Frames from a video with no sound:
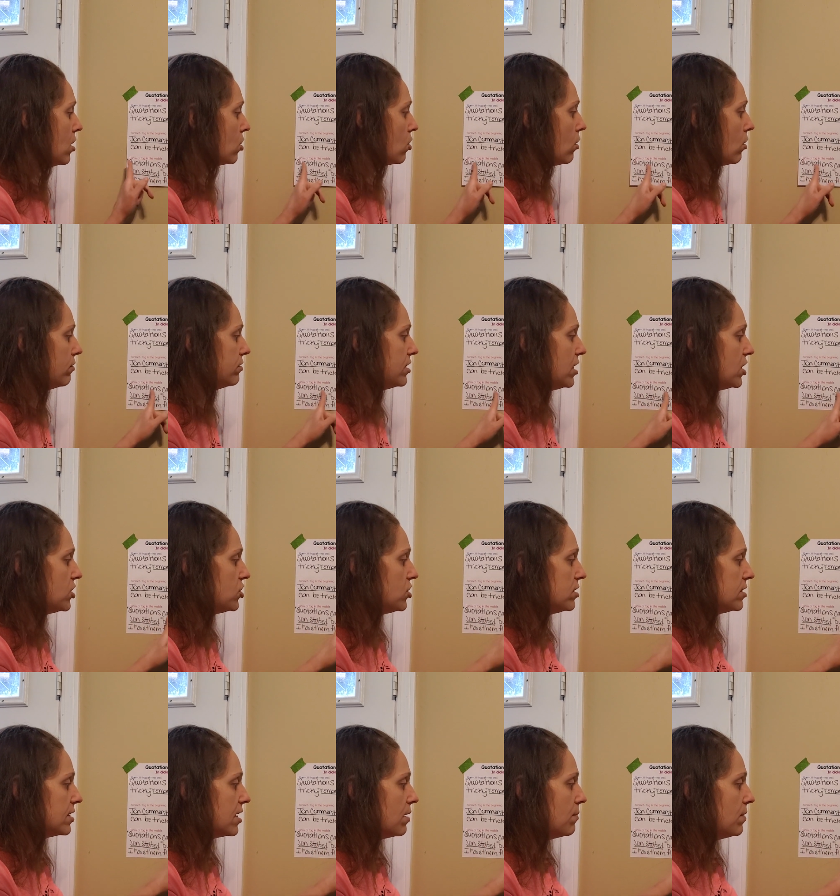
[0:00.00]

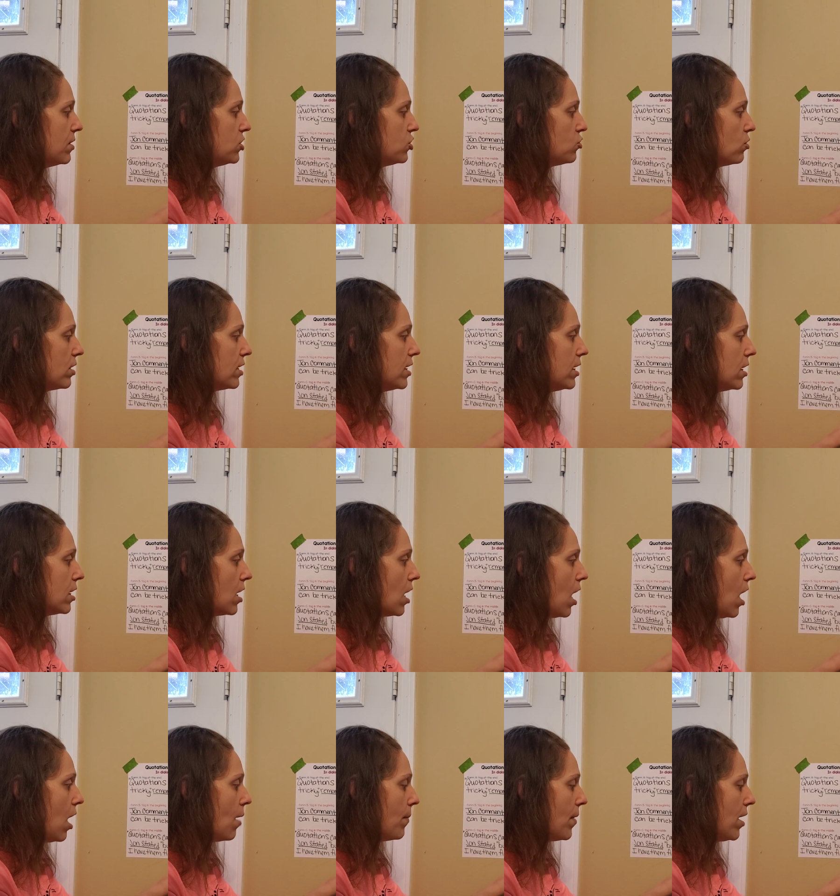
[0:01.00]
Quotations can be tricky,
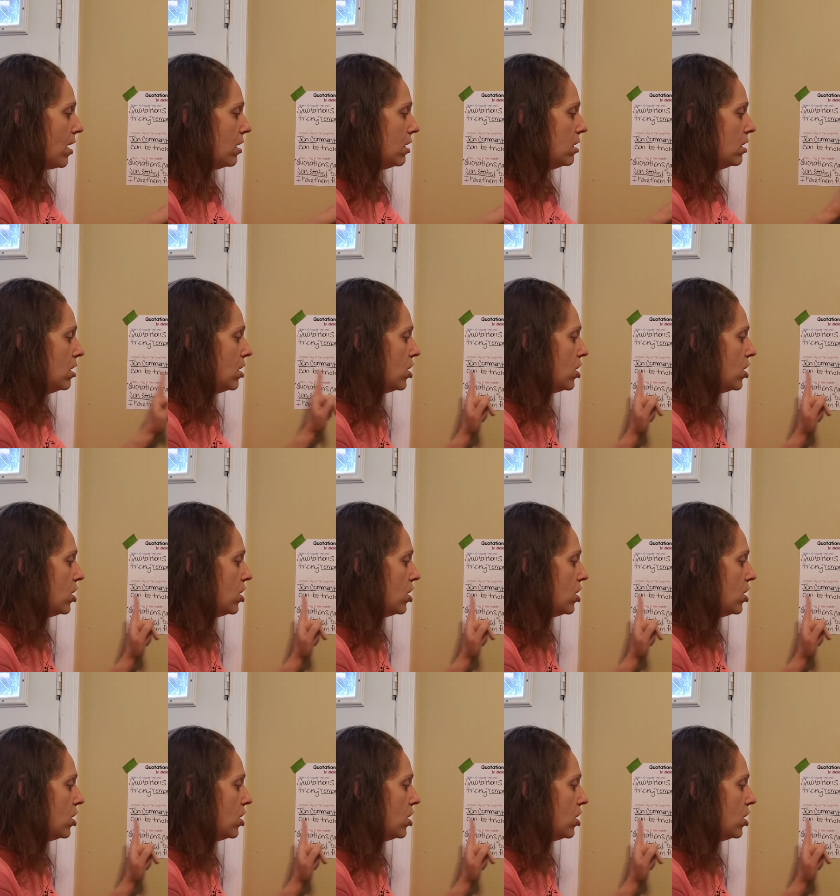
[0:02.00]
comma,